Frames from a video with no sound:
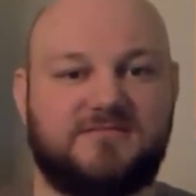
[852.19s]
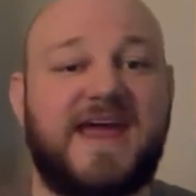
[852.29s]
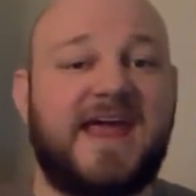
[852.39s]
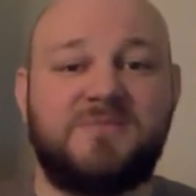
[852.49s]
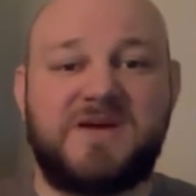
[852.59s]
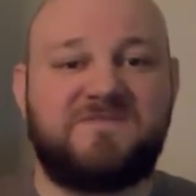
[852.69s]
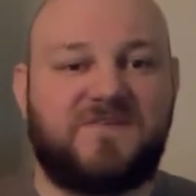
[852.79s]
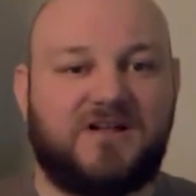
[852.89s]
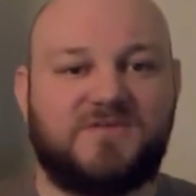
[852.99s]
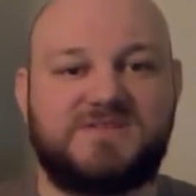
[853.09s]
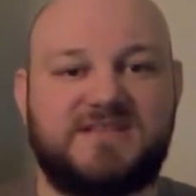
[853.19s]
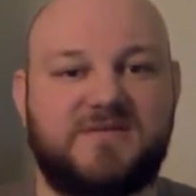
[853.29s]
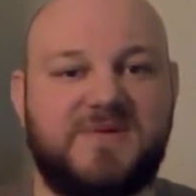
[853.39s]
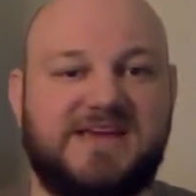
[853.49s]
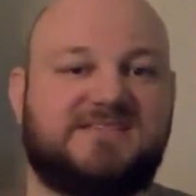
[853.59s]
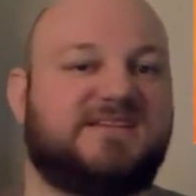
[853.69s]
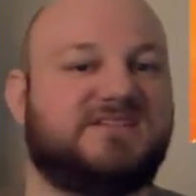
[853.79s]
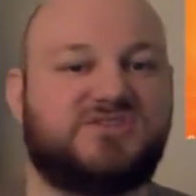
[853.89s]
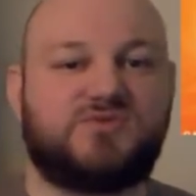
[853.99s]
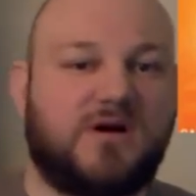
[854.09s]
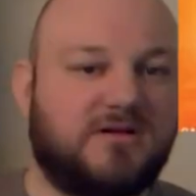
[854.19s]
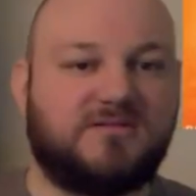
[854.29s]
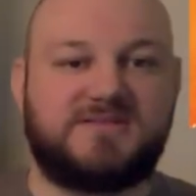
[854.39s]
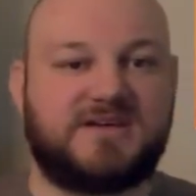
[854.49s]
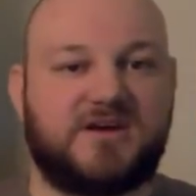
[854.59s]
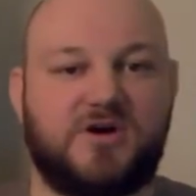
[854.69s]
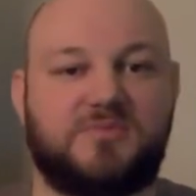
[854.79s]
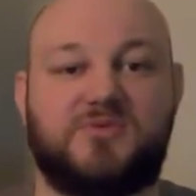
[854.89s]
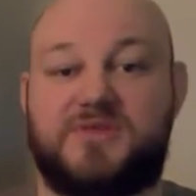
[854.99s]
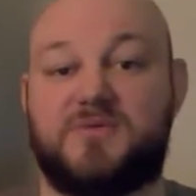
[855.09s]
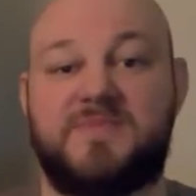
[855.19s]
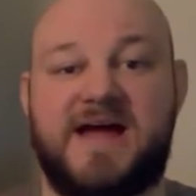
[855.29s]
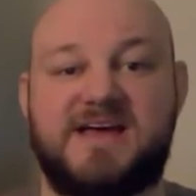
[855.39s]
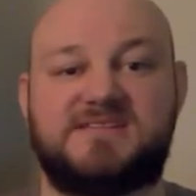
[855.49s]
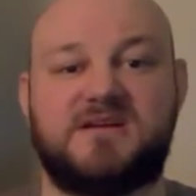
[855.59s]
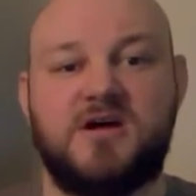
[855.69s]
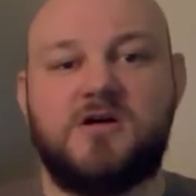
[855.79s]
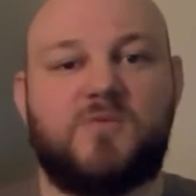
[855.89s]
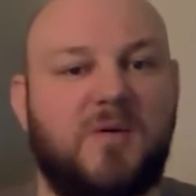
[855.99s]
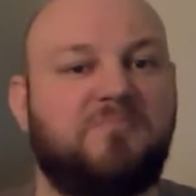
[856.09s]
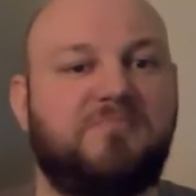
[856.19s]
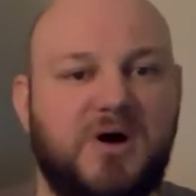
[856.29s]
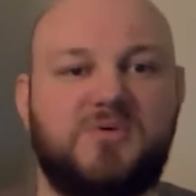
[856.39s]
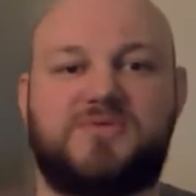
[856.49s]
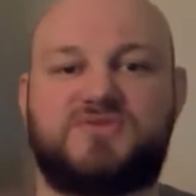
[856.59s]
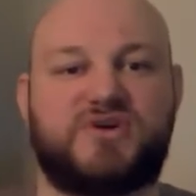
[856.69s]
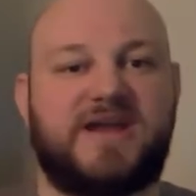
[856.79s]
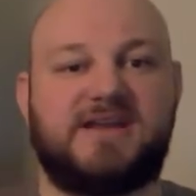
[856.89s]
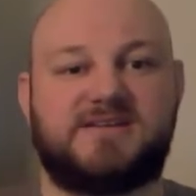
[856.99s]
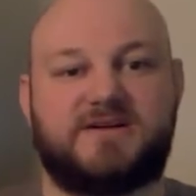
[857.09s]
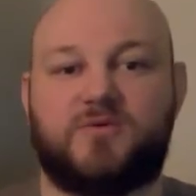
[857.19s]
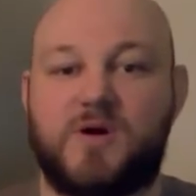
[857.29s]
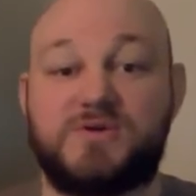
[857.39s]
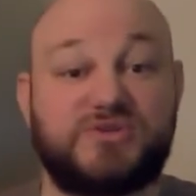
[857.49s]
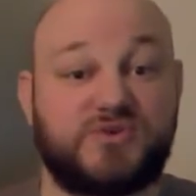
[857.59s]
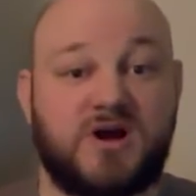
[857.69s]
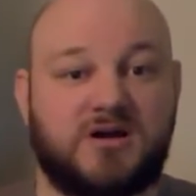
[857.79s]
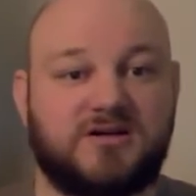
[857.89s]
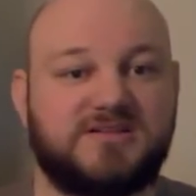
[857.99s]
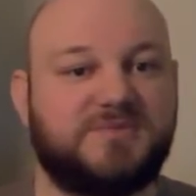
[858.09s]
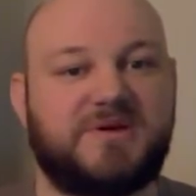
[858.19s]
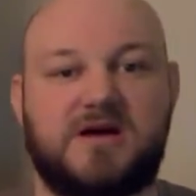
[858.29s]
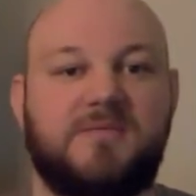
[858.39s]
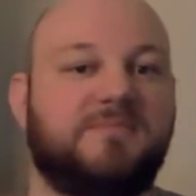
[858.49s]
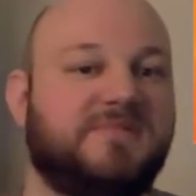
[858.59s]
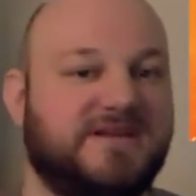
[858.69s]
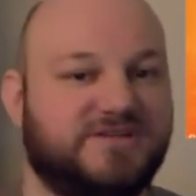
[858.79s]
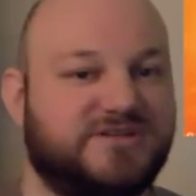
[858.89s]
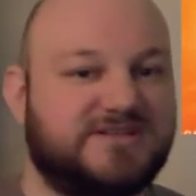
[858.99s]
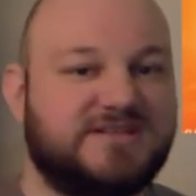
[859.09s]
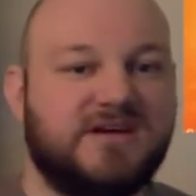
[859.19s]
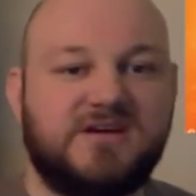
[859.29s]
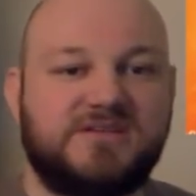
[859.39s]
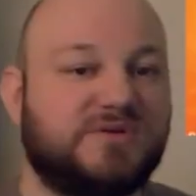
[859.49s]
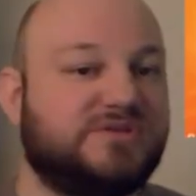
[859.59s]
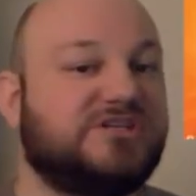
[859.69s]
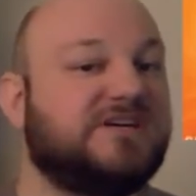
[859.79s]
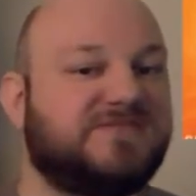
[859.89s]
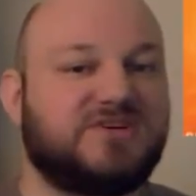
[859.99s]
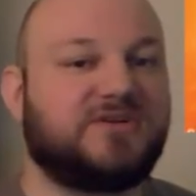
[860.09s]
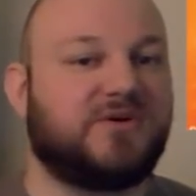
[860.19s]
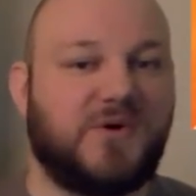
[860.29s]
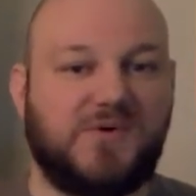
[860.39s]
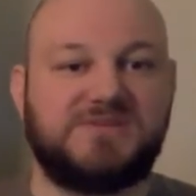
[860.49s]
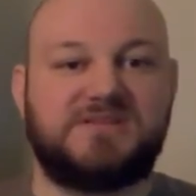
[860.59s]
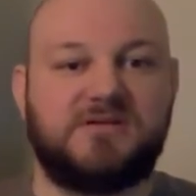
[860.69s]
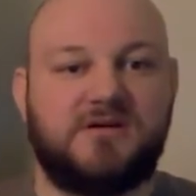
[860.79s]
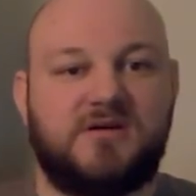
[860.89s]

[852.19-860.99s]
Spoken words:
The anime follows them as they struggle to cope with their past, while both training to grow stronger to become ninjas to achieve certain goals.